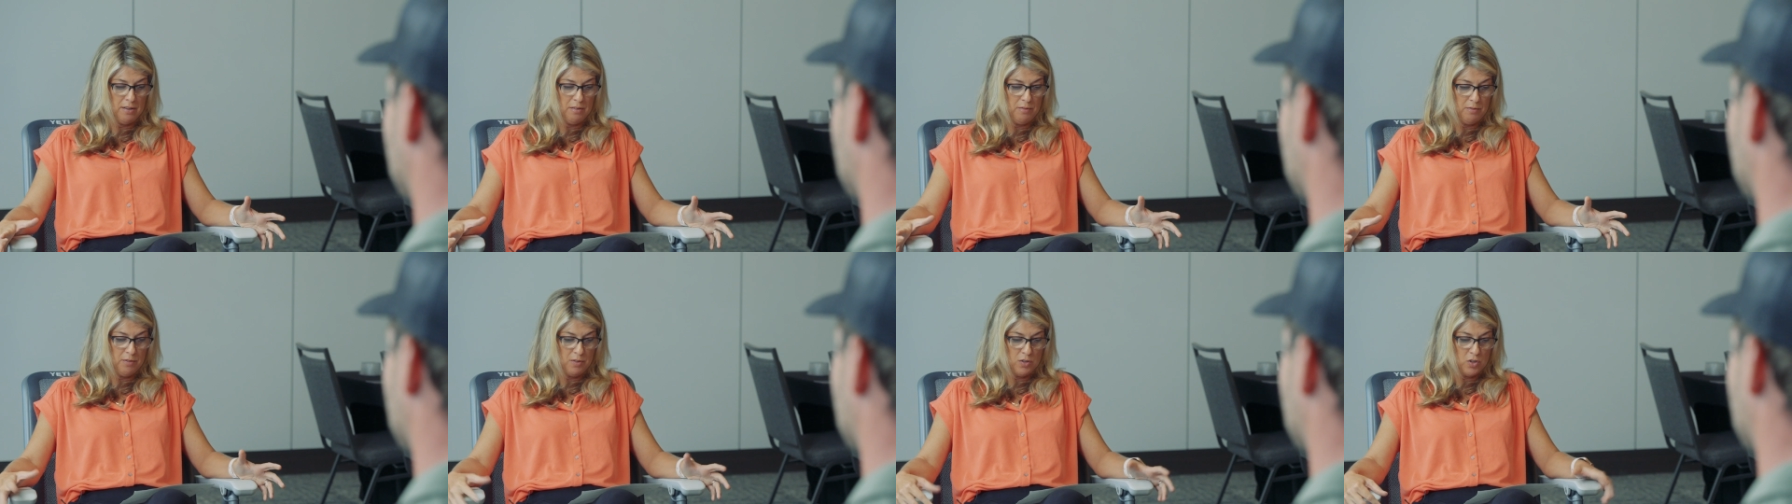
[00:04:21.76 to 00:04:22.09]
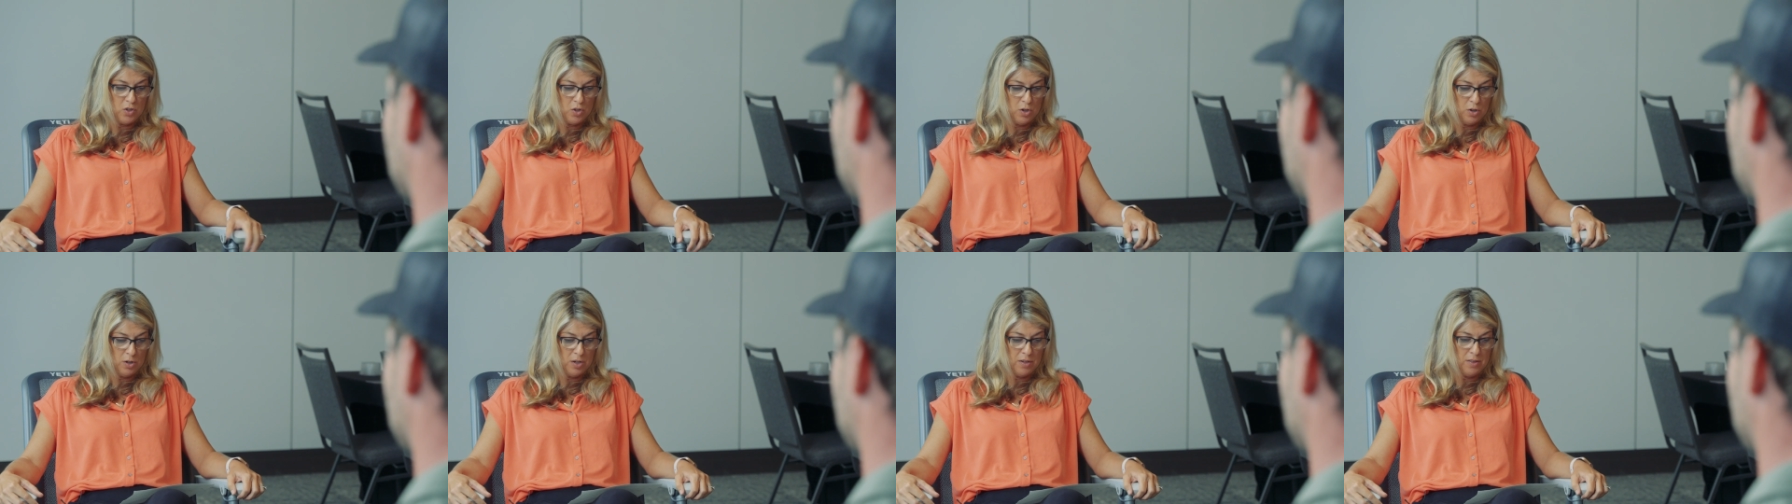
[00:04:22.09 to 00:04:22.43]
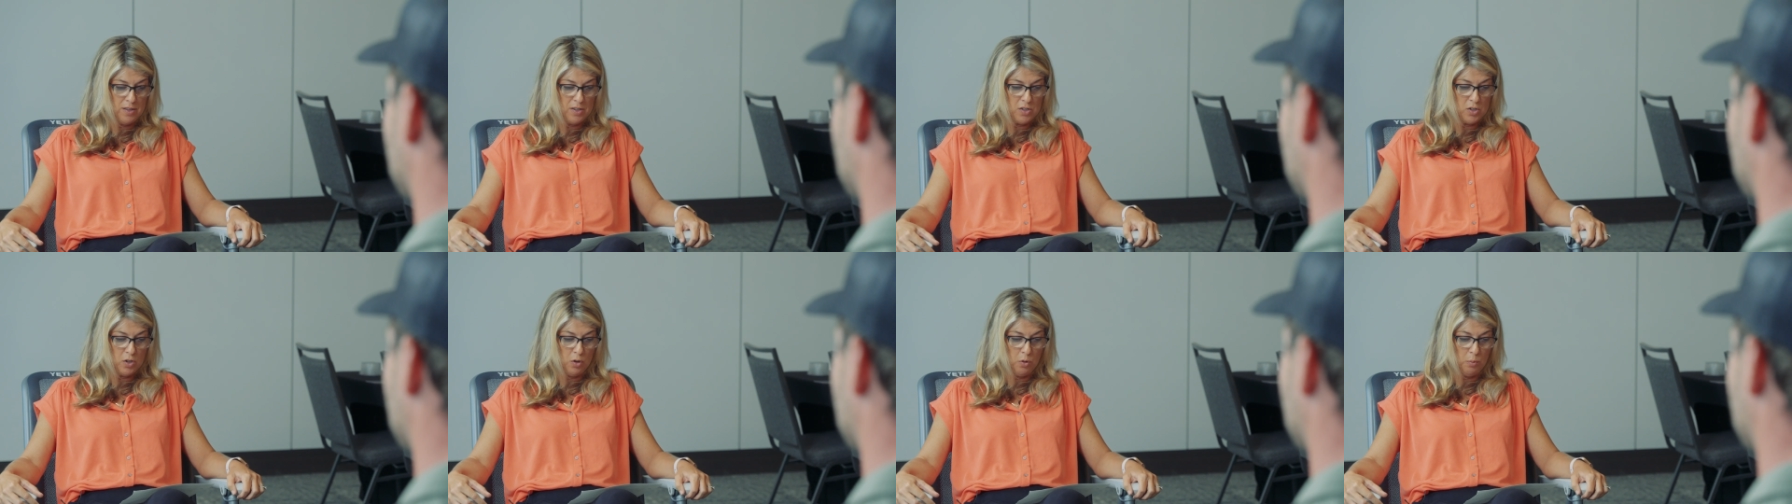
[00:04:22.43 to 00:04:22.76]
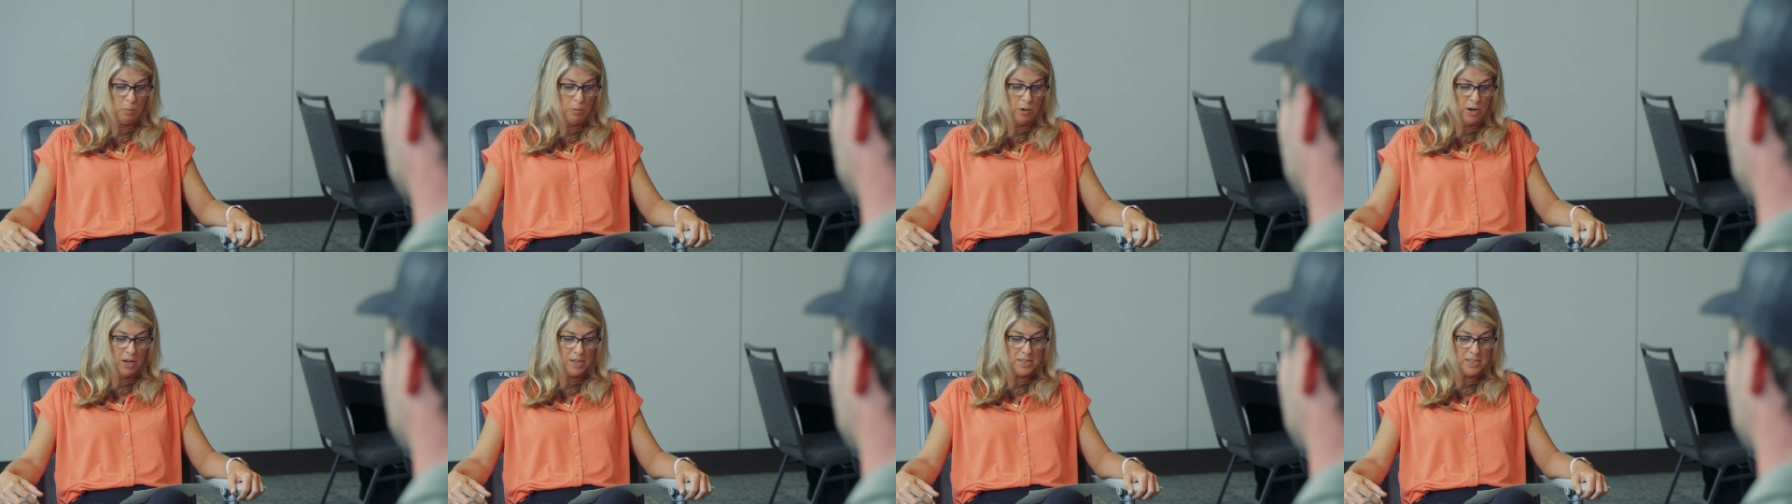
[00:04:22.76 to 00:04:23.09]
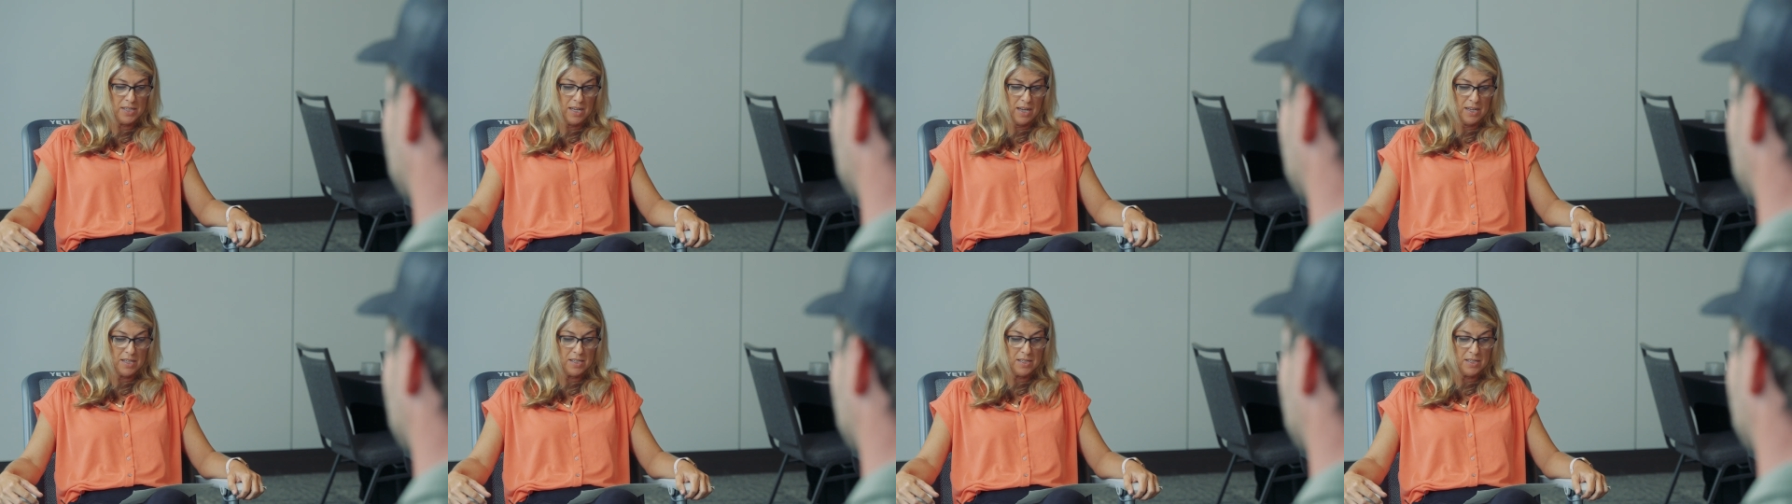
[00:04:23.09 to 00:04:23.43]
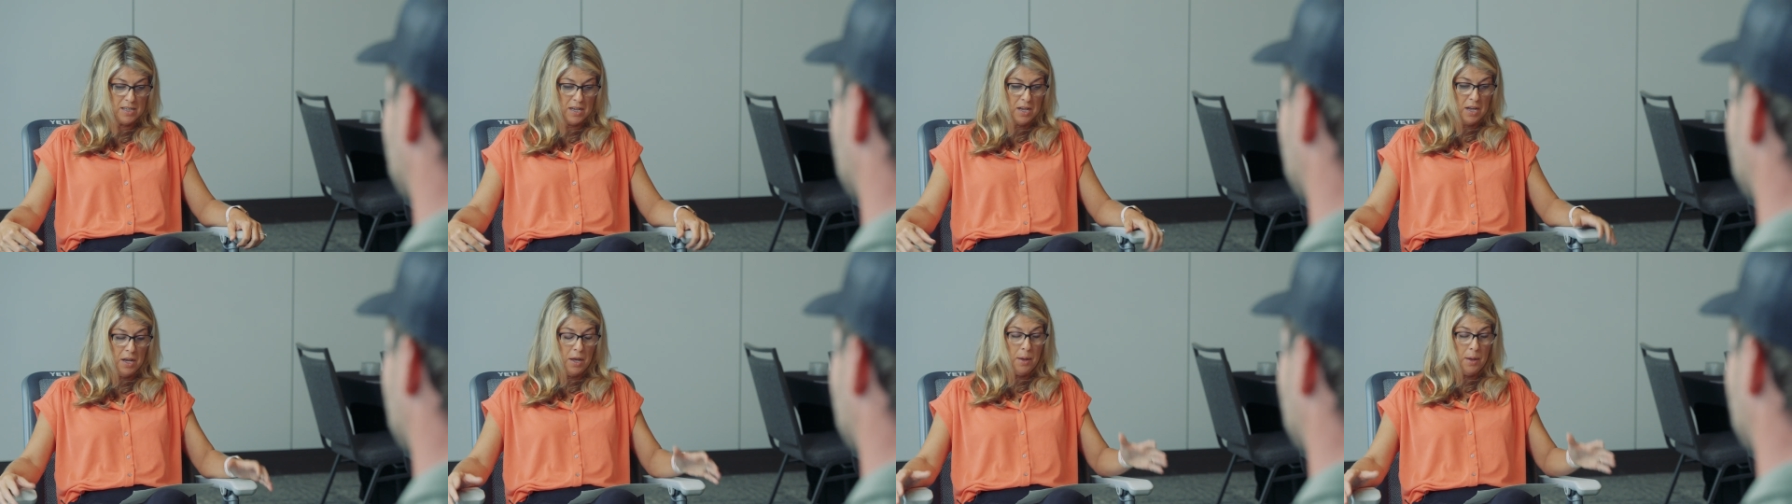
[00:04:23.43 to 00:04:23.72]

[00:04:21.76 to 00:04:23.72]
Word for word: of started this whole process.